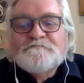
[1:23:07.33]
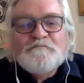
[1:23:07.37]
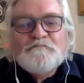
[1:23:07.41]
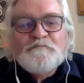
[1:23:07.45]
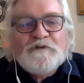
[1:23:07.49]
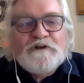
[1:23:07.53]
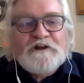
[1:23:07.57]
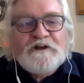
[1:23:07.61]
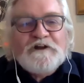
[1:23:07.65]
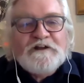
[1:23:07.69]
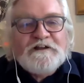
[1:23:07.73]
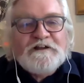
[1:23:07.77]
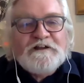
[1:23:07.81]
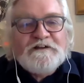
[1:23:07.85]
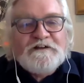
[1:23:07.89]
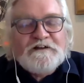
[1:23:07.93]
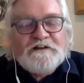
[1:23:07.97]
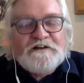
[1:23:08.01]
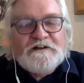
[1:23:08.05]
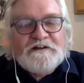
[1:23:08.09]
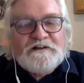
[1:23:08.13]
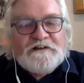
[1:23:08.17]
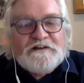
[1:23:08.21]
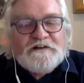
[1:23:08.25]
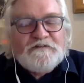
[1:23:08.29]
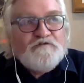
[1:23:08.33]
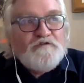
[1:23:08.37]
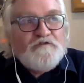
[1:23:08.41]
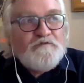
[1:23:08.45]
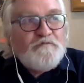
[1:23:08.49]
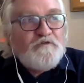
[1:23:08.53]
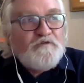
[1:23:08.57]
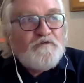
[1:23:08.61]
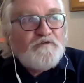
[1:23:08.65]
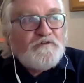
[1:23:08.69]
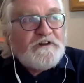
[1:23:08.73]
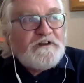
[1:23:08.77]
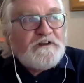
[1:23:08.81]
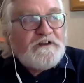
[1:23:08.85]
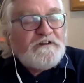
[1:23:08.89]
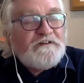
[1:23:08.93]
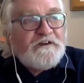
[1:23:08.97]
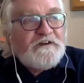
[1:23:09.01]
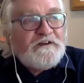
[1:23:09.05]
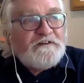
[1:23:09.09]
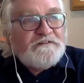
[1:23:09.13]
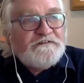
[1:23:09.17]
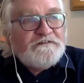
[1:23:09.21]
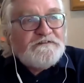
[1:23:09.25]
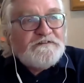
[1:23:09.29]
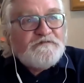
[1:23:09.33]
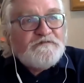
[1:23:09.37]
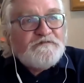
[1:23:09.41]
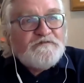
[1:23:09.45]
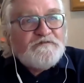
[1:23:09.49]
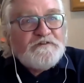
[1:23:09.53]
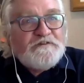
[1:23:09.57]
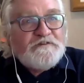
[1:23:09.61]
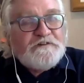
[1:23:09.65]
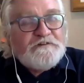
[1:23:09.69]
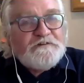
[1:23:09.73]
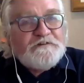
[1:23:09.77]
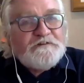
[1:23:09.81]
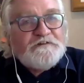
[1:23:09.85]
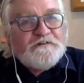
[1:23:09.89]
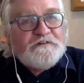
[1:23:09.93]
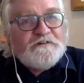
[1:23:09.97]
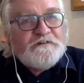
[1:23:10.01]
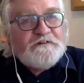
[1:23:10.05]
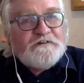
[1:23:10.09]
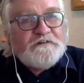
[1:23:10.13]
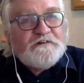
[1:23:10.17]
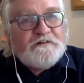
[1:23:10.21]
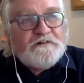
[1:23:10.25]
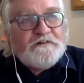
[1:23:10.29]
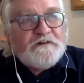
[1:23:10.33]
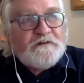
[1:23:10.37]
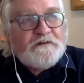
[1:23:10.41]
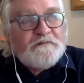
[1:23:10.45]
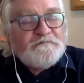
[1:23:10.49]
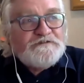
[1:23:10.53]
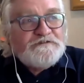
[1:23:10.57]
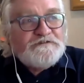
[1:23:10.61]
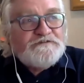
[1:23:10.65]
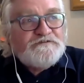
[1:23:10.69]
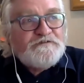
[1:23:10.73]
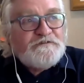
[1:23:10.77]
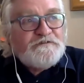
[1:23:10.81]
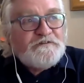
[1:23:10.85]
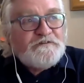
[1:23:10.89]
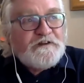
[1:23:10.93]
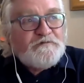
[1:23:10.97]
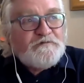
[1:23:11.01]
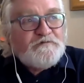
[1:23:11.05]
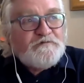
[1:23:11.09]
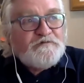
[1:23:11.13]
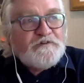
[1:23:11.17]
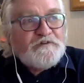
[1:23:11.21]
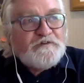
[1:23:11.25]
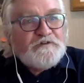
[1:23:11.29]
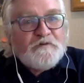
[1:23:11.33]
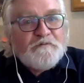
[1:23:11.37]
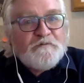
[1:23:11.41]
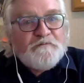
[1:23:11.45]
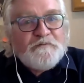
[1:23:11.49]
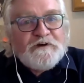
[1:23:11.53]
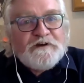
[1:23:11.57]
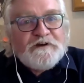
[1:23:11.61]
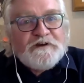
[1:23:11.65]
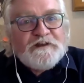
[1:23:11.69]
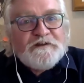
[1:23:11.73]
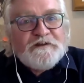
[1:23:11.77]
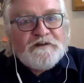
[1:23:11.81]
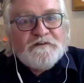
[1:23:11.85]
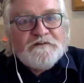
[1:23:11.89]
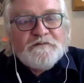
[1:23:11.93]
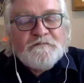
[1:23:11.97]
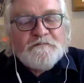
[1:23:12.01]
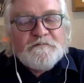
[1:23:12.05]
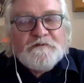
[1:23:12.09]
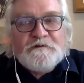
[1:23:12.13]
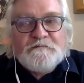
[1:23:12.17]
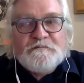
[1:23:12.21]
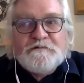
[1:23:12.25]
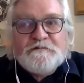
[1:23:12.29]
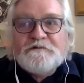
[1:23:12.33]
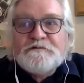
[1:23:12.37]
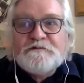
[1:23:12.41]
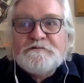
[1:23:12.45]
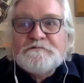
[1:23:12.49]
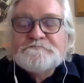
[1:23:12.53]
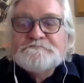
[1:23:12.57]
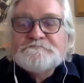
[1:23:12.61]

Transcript: But I can, I can give you more details if you're interested. I, am just doing that off the top of my head at the moment.